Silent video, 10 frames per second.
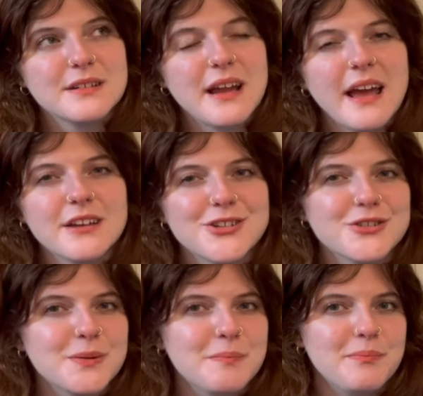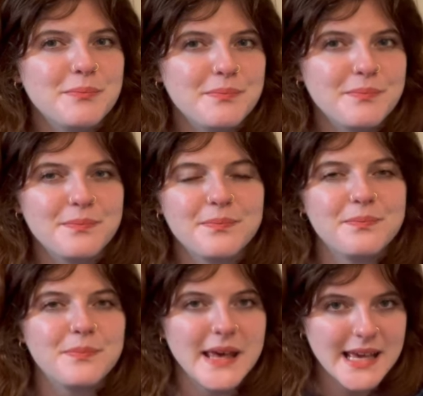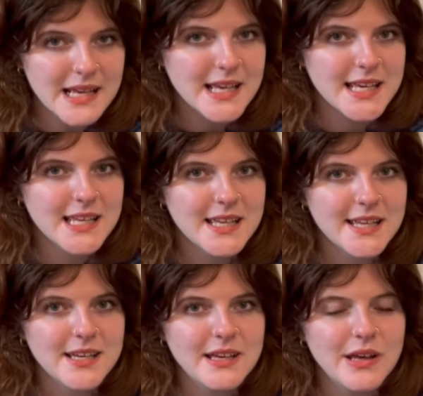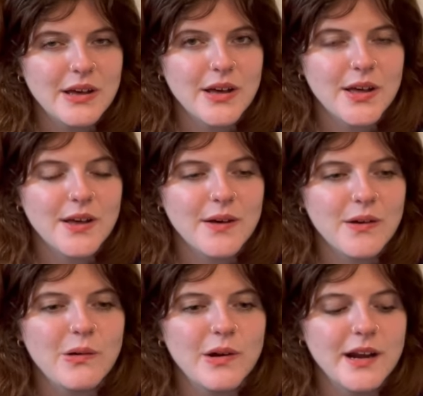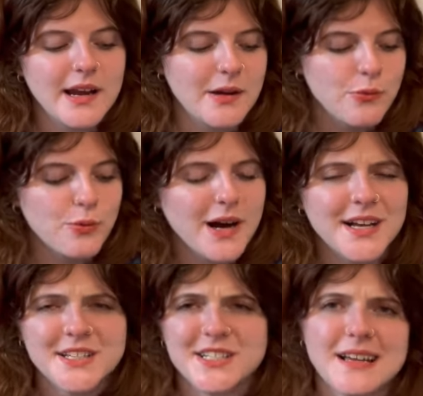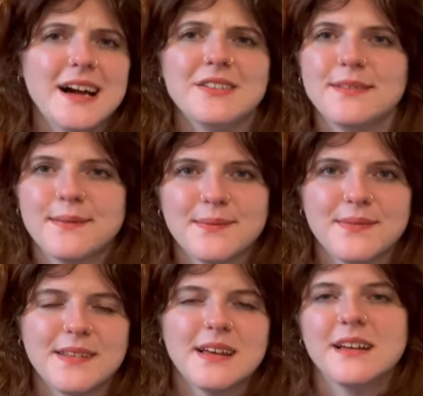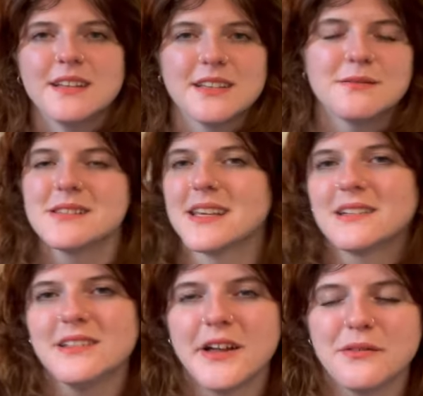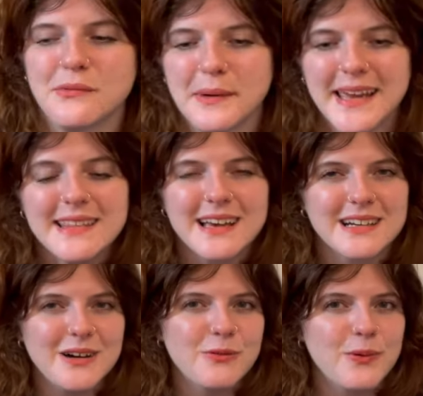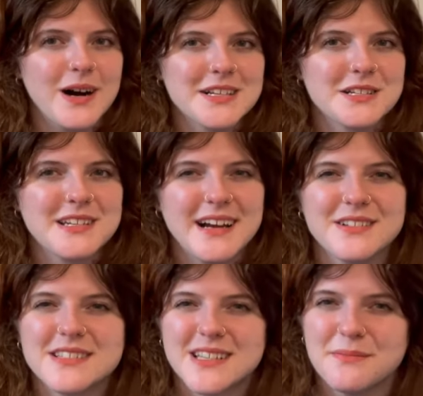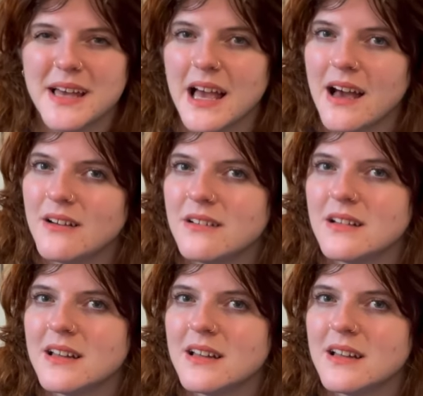extra big, or I washed out. There was like a lot of weight that got washed out somehow.